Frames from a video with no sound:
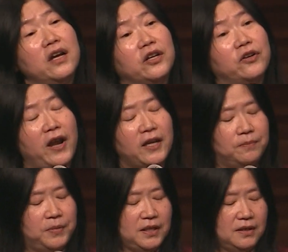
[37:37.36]

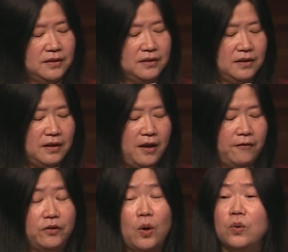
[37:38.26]
Great peace have
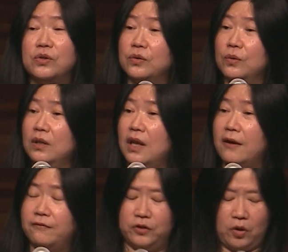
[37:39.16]
those who
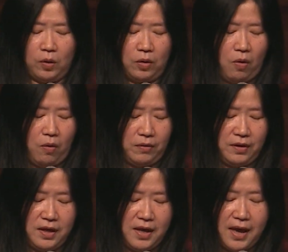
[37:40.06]
love your law,
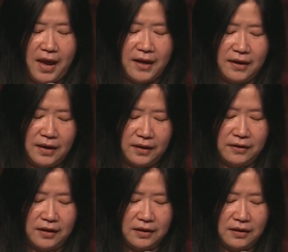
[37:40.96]
and
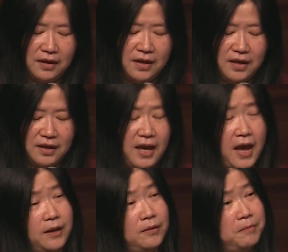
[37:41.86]
nothing
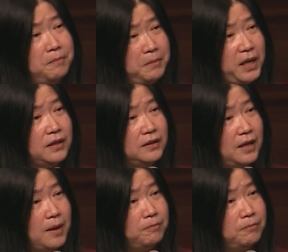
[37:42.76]
can make
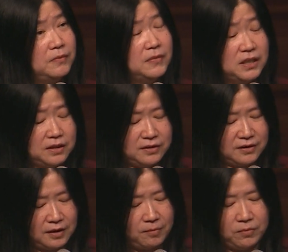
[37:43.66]
them
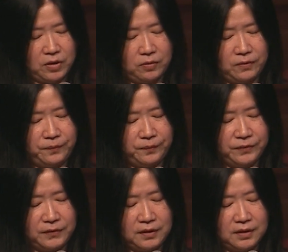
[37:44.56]
stumble.
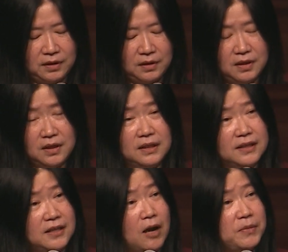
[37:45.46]
The
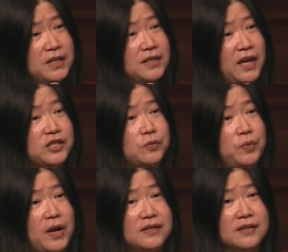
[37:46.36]
psalmist
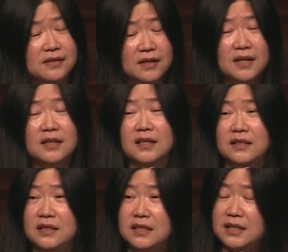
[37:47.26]
expresses the
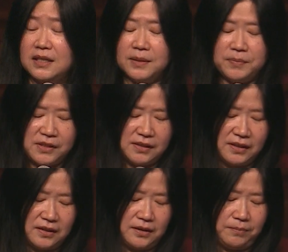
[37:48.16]
deep
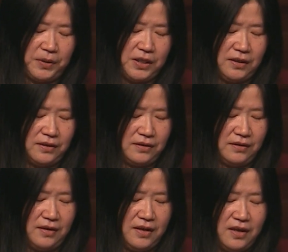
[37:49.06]
seated peace
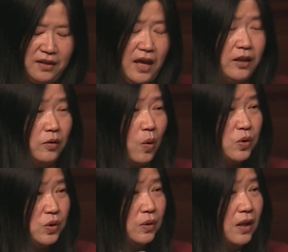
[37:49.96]
that
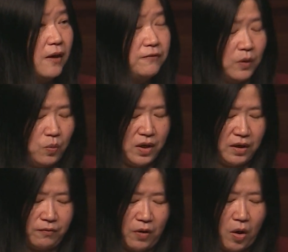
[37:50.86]
those who love the Word
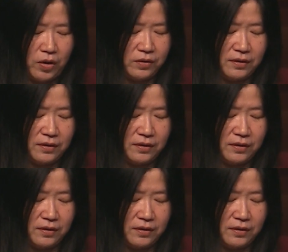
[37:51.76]
of God